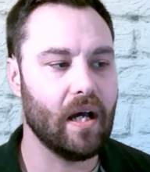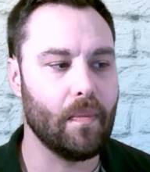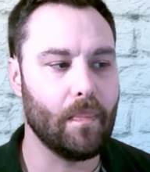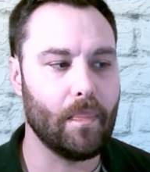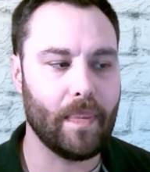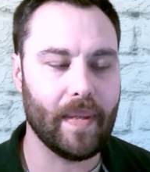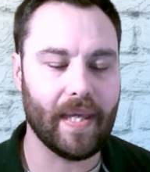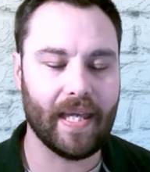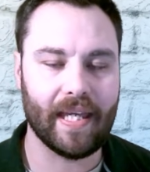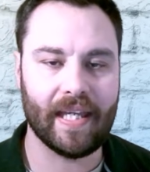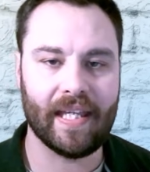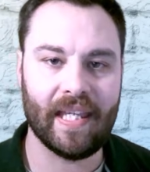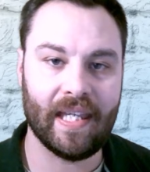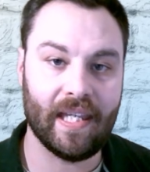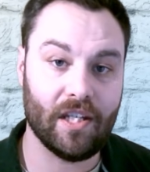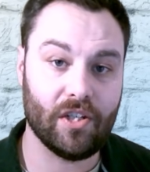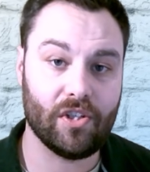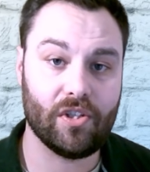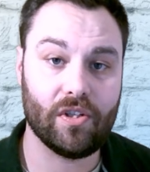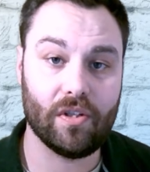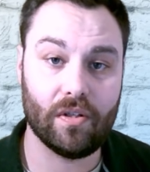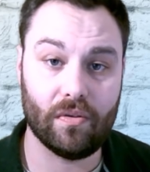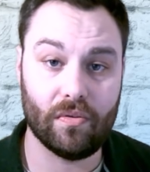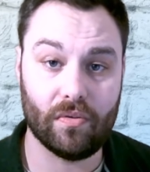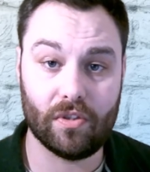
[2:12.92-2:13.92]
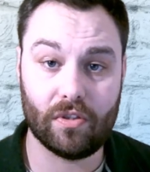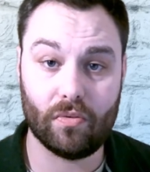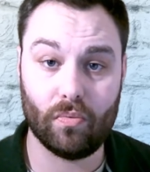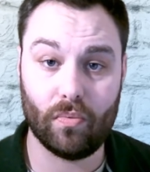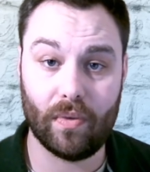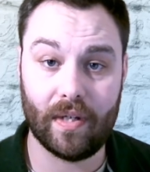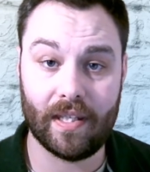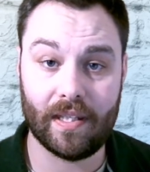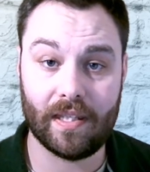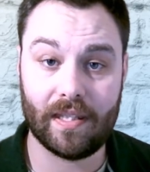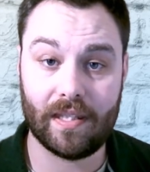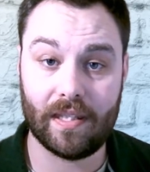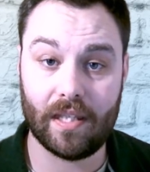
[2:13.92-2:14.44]
big issues
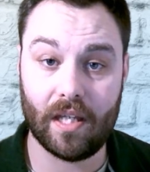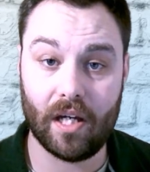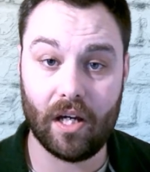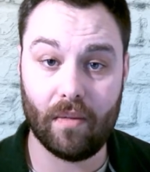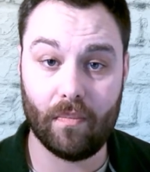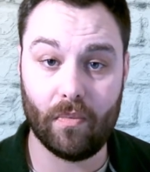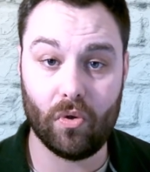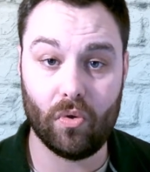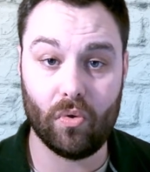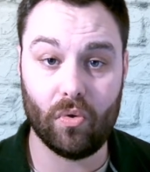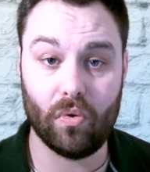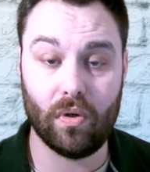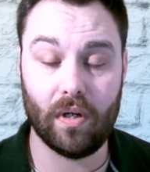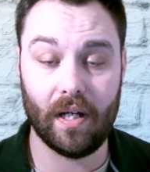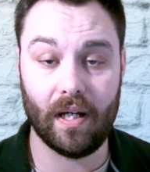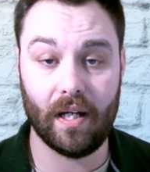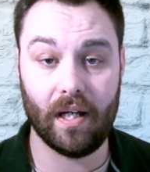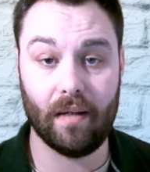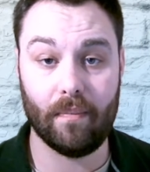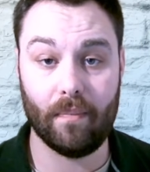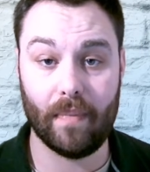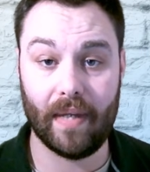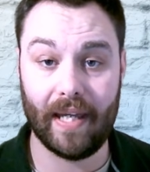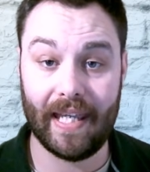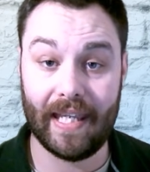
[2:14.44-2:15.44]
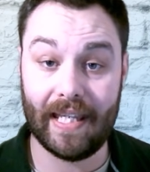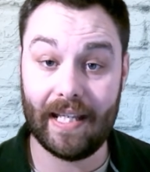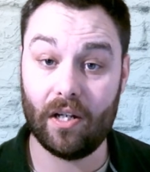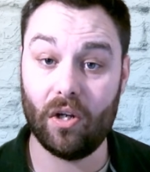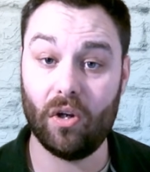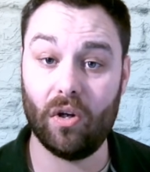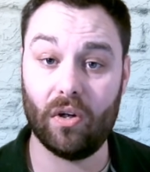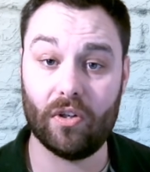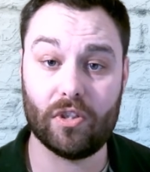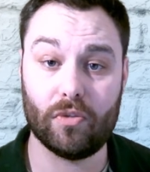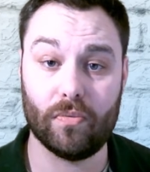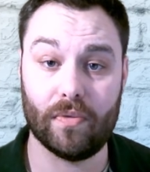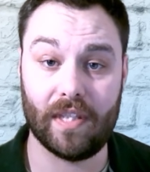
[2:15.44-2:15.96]
with thermal heat
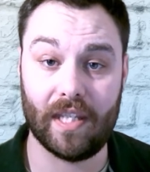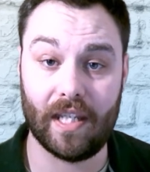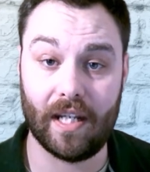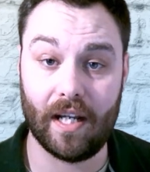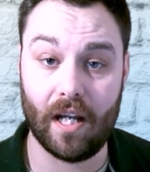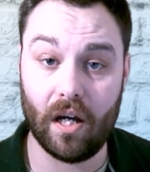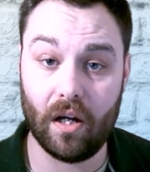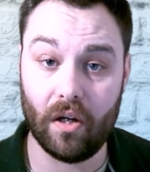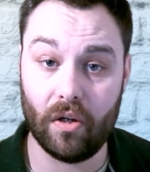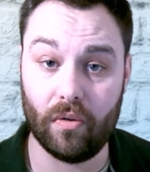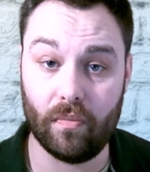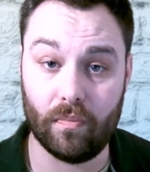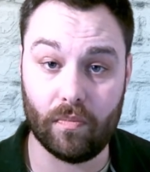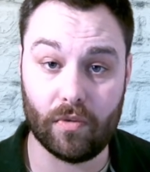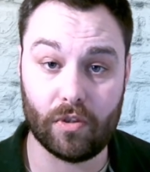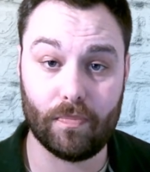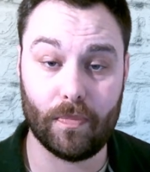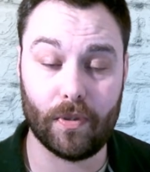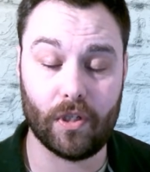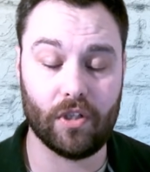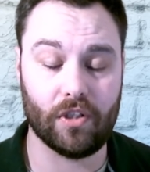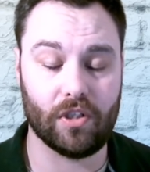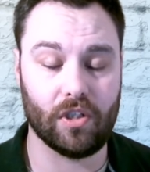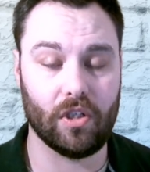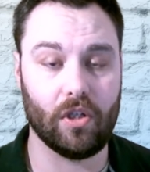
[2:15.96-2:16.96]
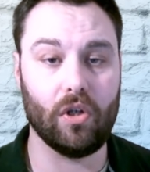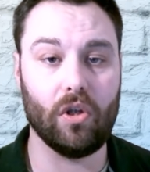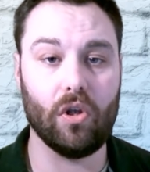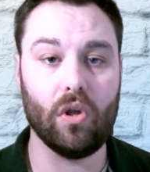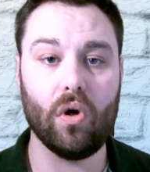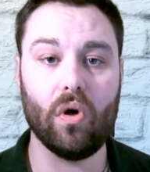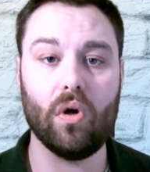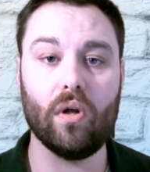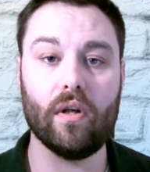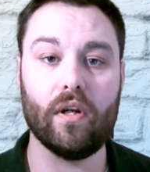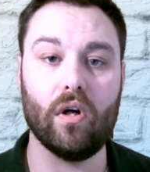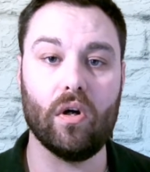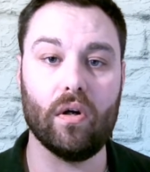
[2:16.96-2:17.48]
loss within homes, because a
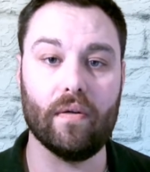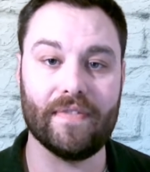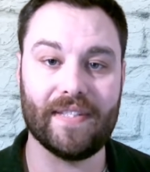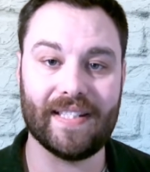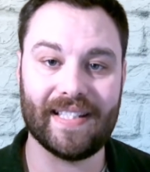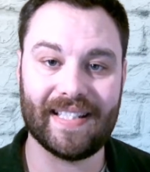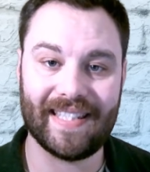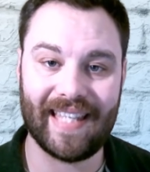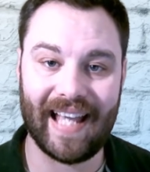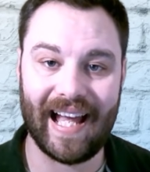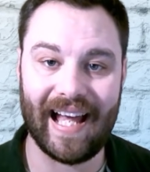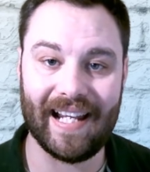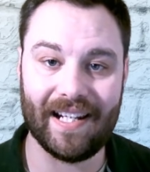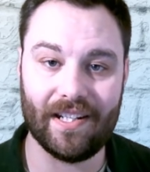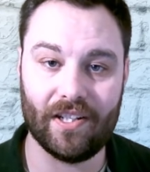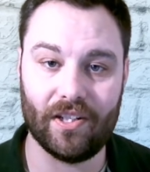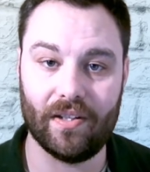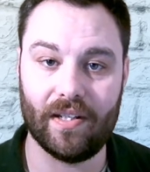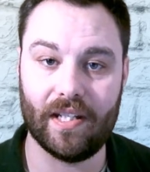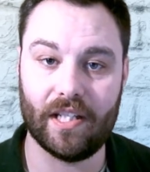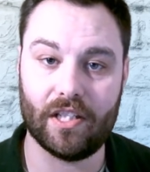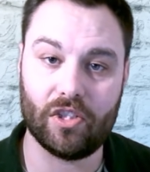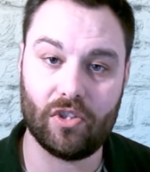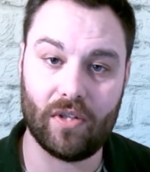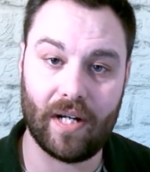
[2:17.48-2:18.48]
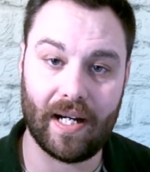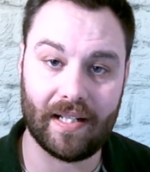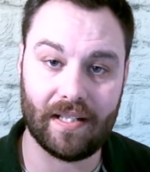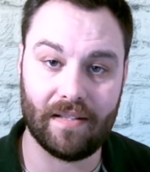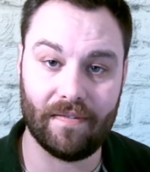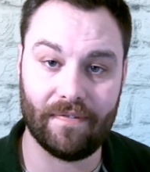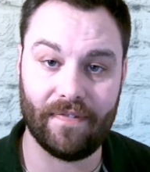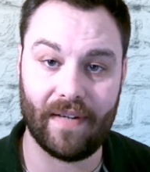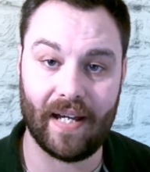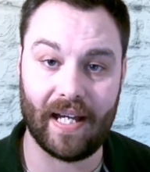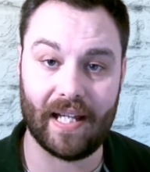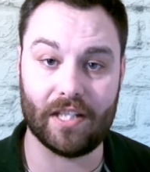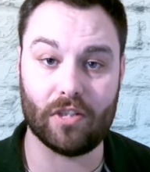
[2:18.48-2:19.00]
lot of standard extractor
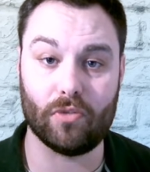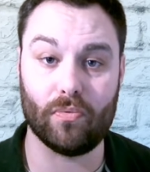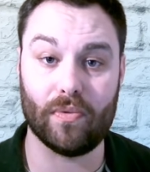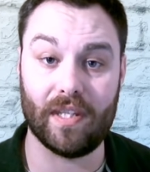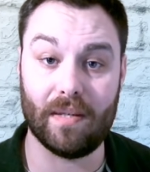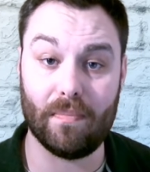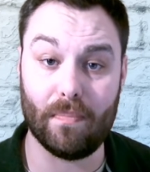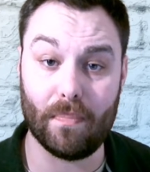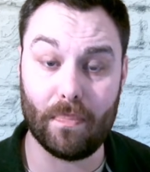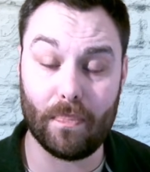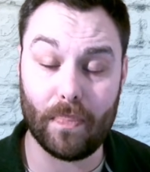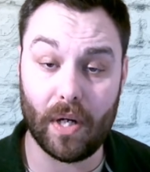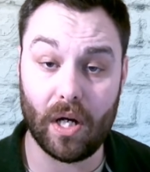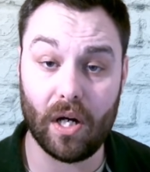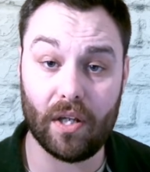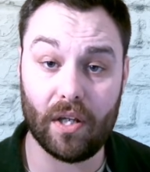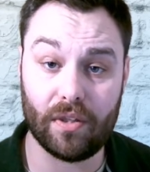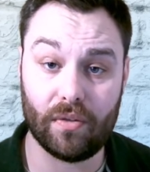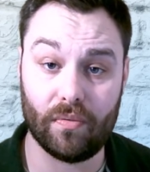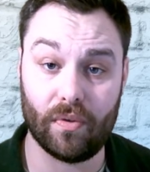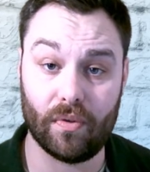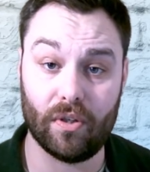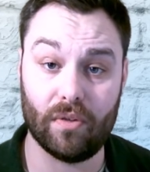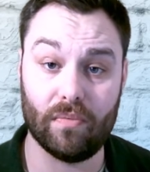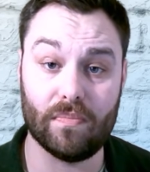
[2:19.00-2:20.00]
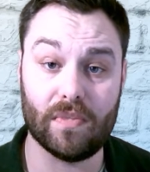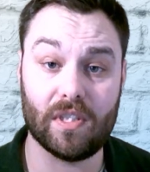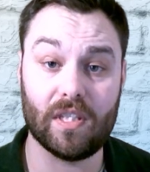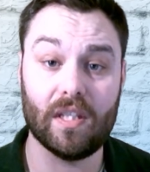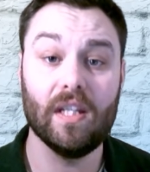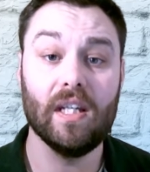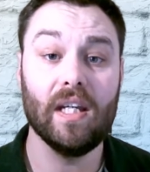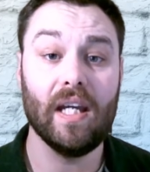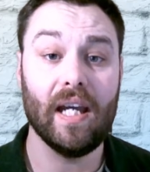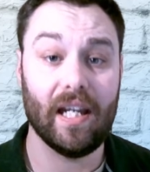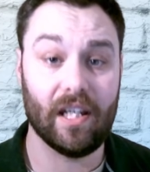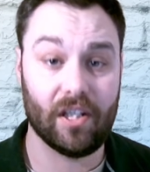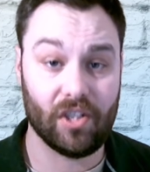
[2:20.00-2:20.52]
fans within bathrooms
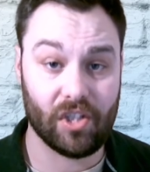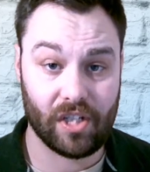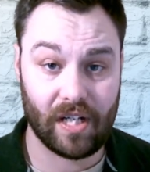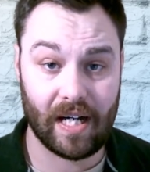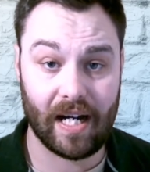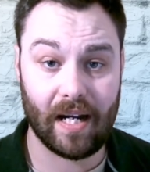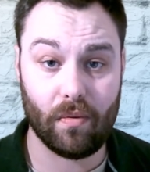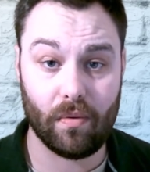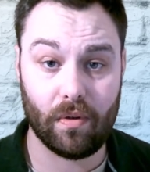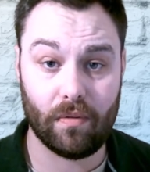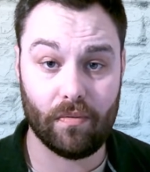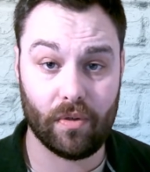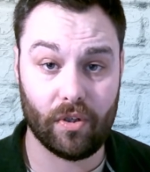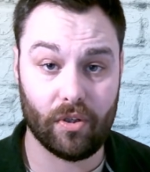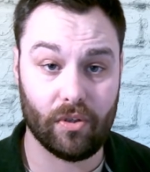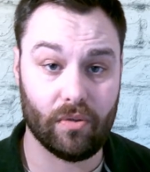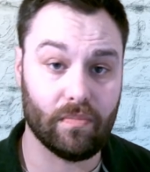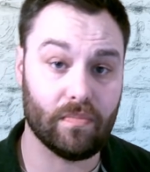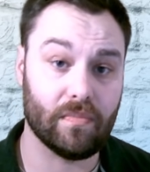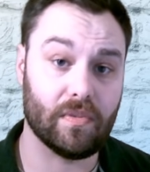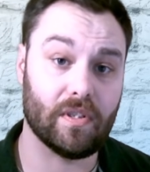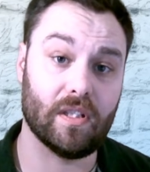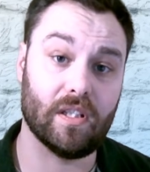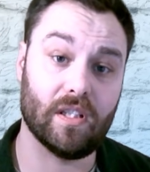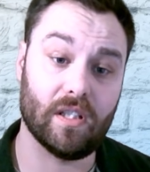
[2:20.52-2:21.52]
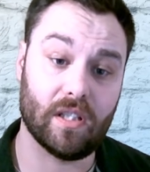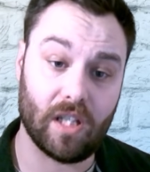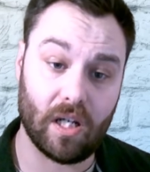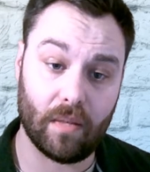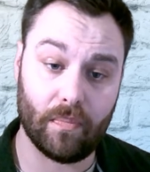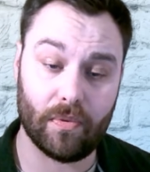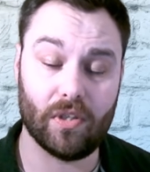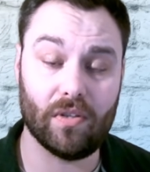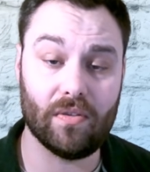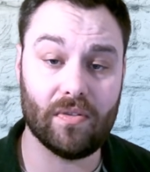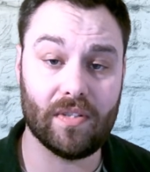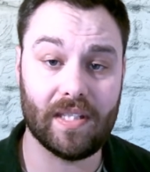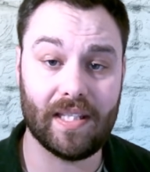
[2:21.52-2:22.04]
and shower rooms and
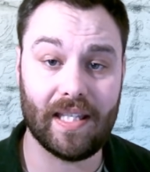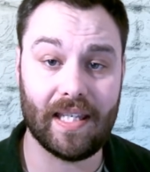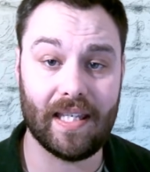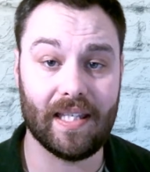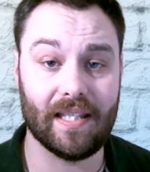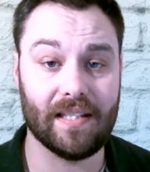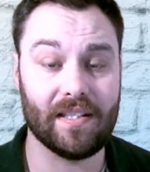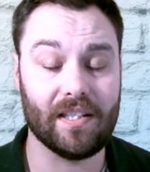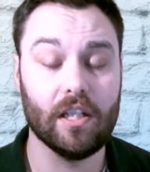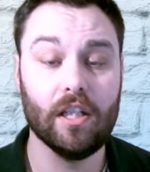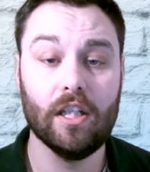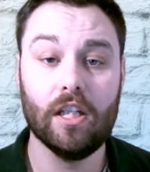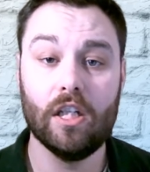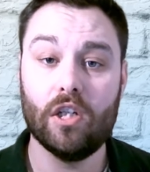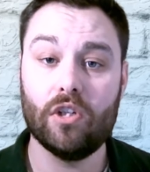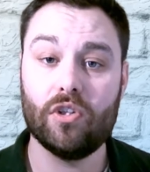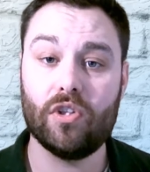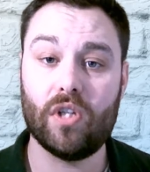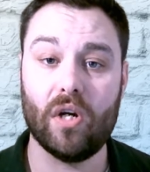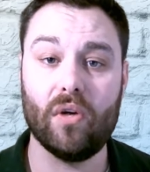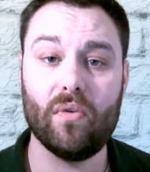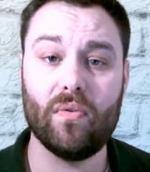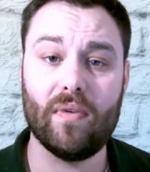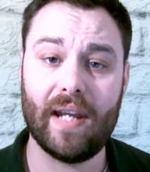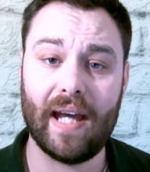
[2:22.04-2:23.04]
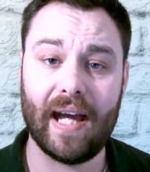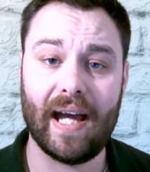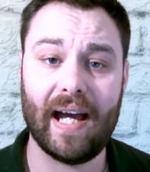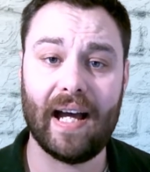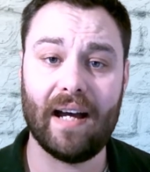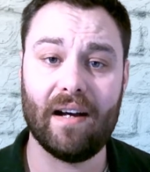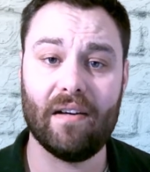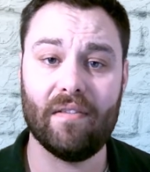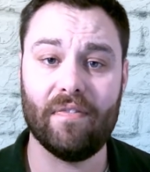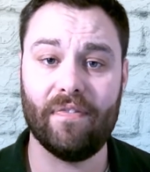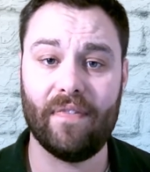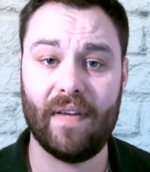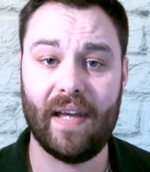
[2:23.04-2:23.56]
WCs don't
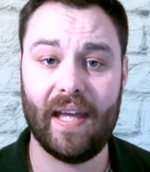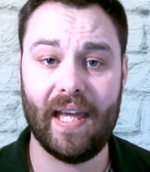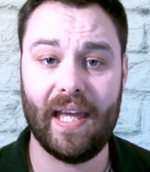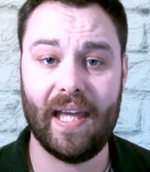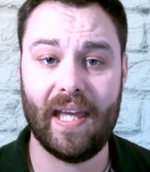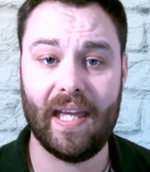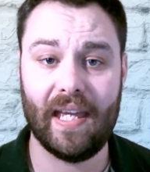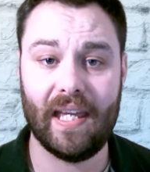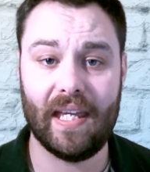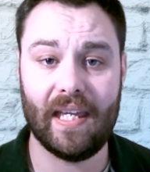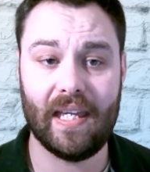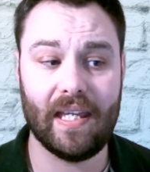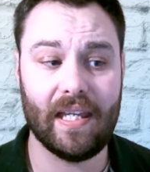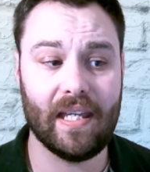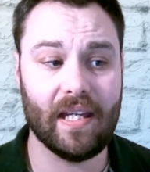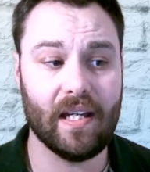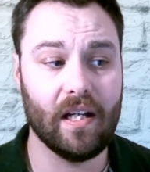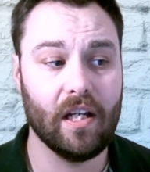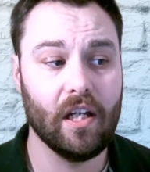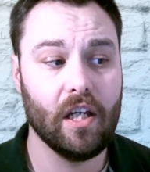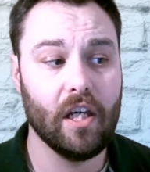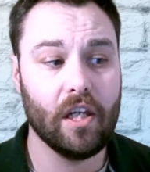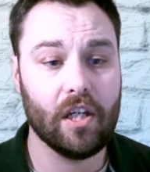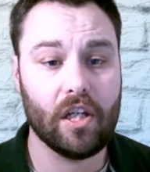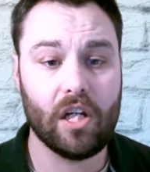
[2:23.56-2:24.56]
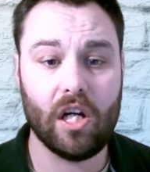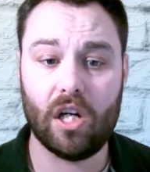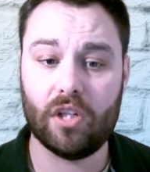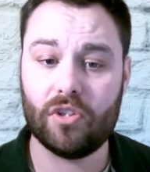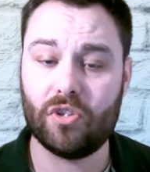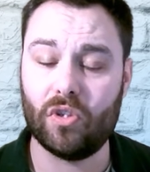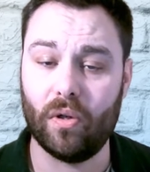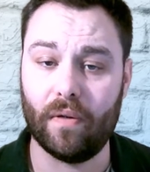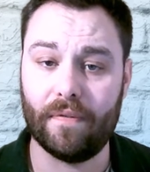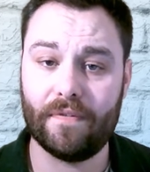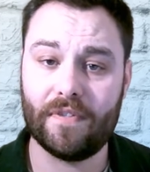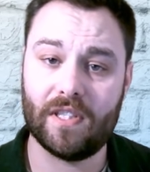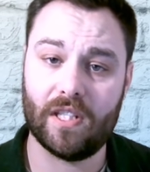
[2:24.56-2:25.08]
have a
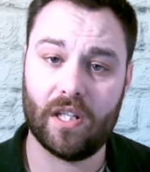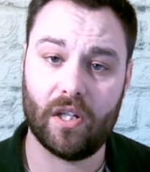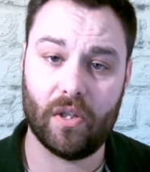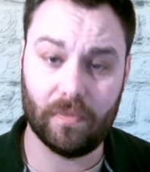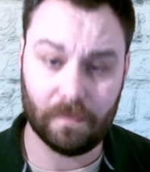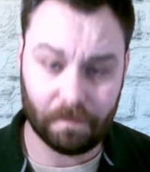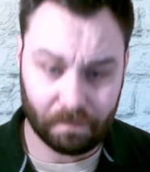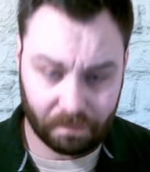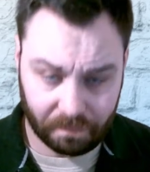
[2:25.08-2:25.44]
cutoff. So